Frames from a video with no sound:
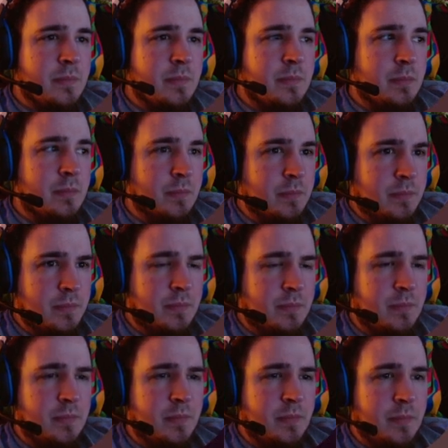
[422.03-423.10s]

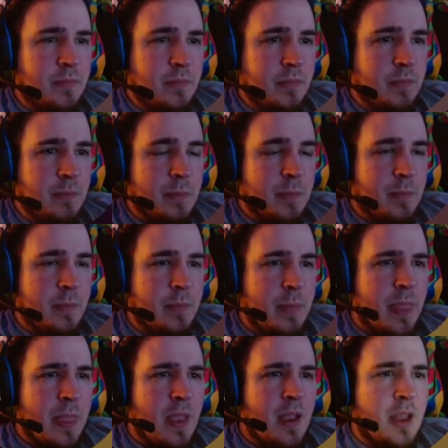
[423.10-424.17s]
Hmm.
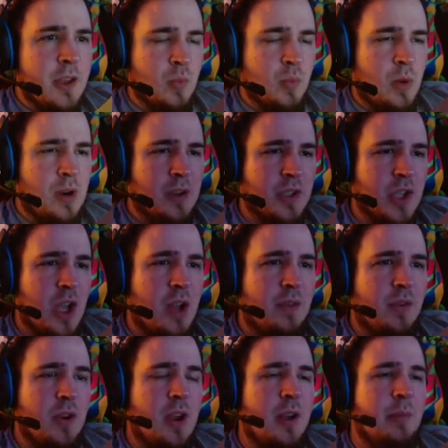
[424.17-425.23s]
This wall is awful
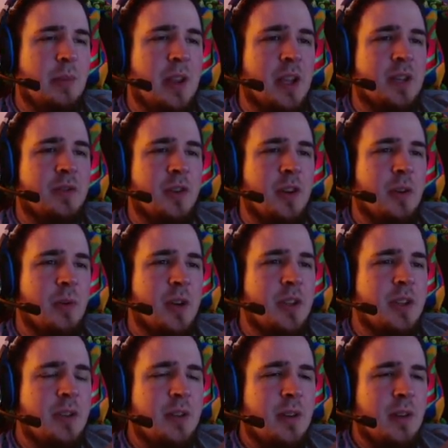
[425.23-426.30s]
complex for no reason.
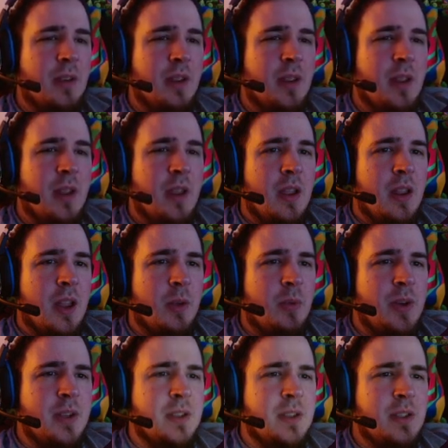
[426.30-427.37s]
Like, what
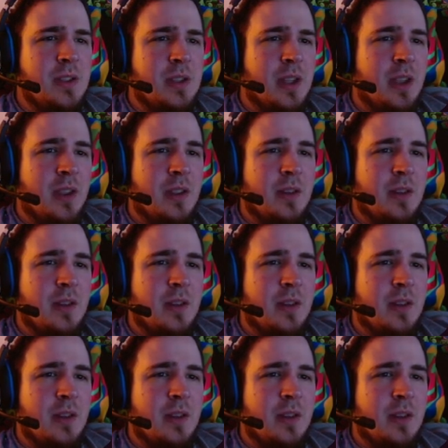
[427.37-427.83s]
is this thing?